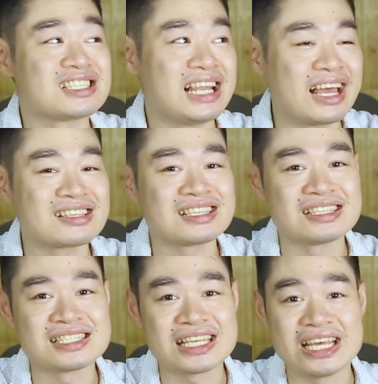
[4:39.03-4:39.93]
legs and
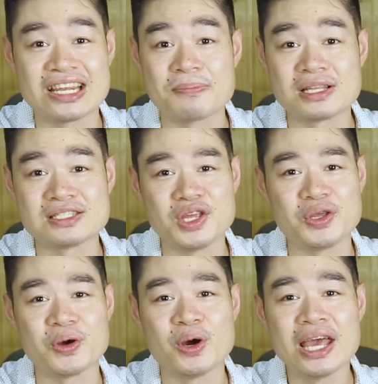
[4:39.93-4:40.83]
skin. Napansin
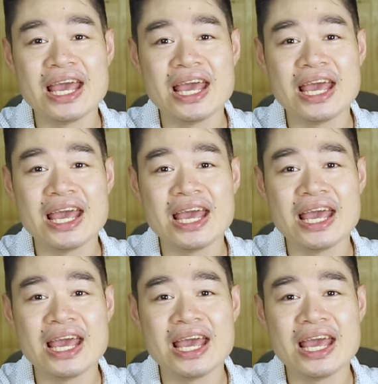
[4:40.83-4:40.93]
nyo?